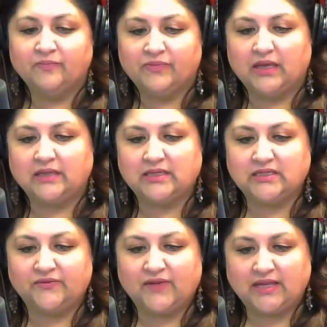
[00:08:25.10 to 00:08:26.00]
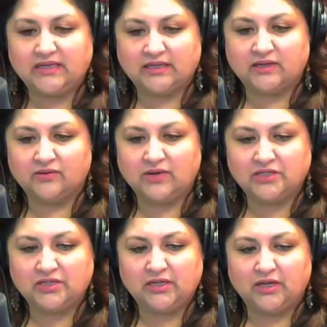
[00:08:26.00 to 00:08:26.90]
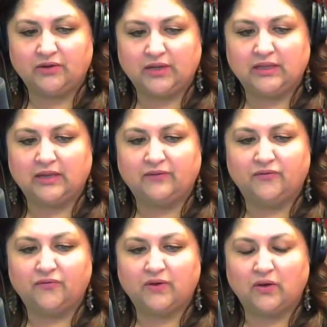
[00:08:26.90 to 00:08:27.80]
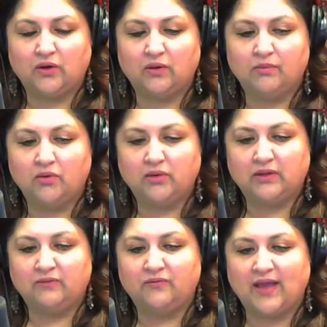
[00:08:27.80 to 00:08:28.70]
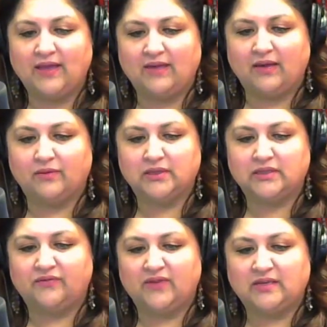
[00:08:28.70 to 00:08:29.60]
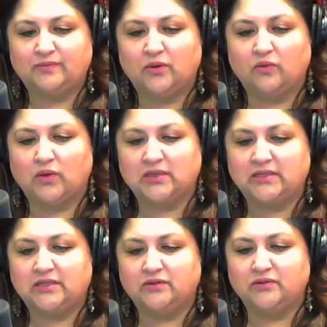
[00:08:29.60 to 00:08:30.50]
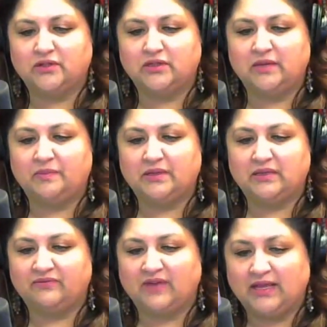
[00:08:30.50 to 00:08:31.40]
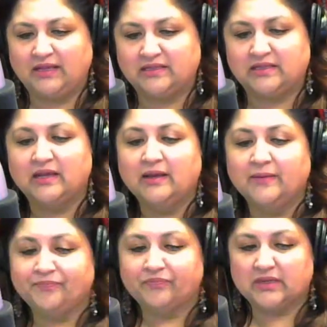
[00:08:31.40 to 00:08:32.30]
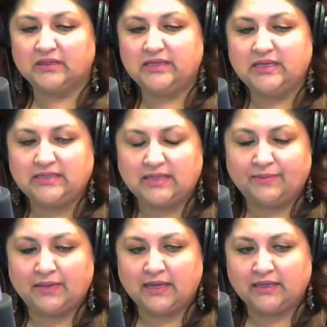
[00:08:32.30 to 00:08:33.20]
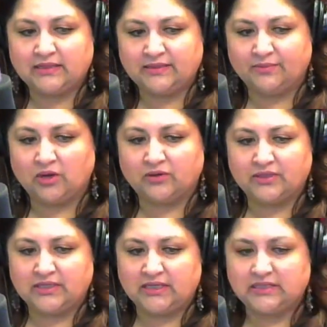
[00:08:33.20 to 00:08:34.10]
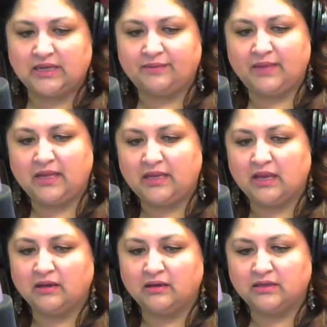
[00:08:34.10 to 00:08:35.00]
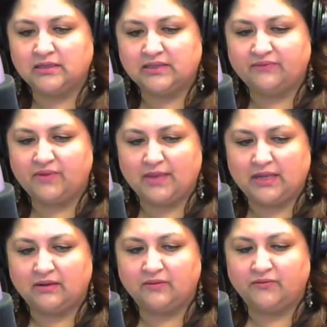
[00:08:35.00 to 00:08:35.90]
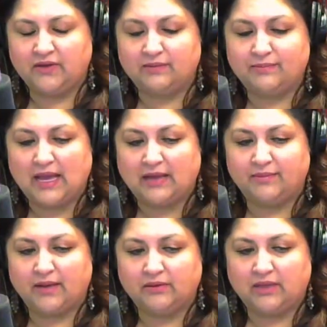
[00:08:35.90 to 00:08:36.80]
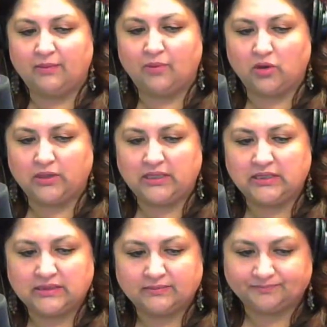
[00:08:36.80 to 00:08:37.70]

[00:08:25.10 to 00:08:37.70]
uh, testified in a congressional hearing that for more than five hours, years, Facebook wasn't used to deepen divides, destabilize democracies, and make young girls and women feel bad about their bodies.